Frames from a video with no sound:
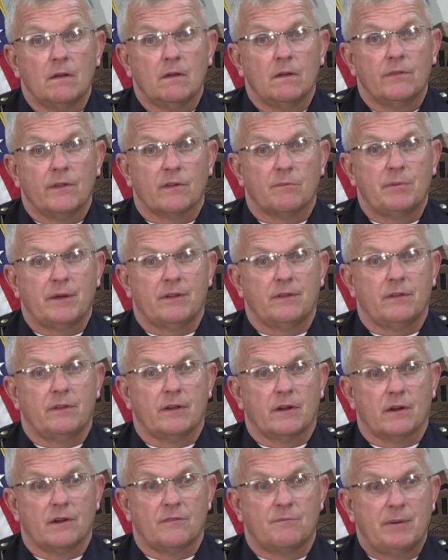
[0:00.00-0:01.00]
There
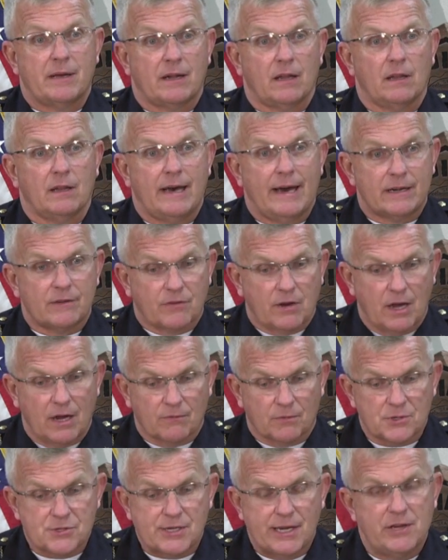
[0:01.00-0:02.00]
have been a lot of
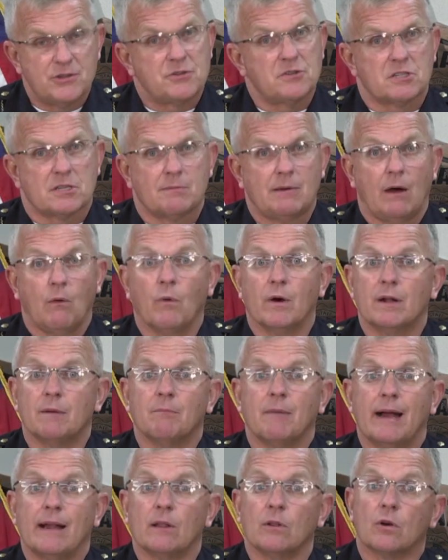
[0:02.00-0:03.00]
conversations about what it
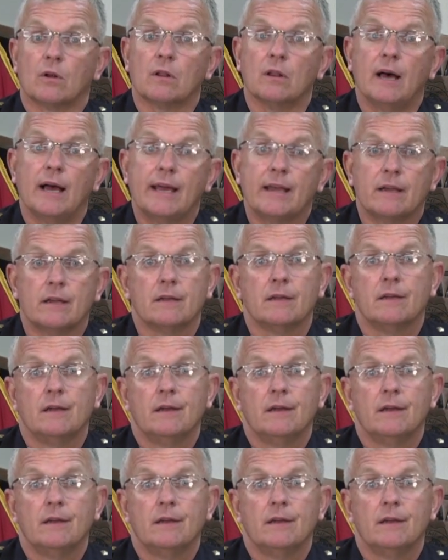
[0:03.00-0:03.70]
might look like